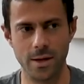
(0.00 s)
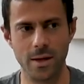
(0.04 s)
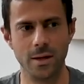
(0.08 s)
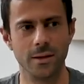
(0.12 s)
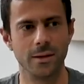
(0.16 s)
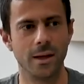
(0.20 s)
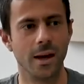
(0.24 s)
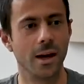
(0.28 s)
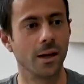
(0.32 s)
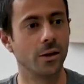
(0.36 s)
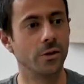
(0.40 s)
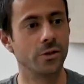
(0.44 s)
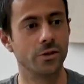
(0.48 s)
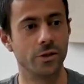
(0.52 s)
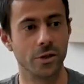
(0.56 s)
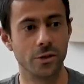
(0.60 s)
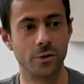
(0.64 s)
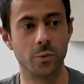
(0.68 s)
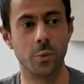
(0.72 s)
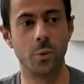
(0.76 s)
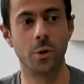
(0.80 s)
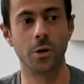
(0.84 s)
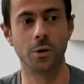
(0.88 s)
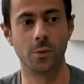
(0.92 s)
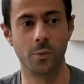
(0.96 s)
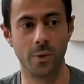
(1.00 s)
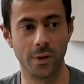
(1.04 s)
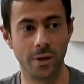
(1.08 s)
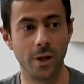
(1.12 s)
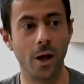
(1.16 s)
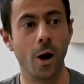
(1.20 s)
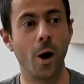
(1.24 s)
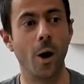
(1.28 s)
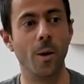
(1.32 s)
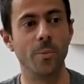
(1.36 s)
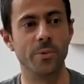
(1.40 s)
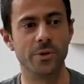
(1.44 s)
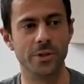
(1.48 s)
that I could just work with the
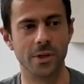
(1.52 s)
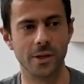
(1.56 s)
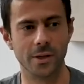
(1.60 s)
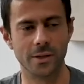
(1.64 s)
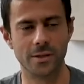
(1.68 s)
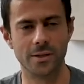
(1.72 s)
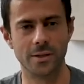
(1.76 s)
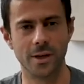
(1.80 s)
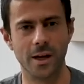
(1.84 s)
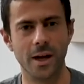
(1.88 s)
objects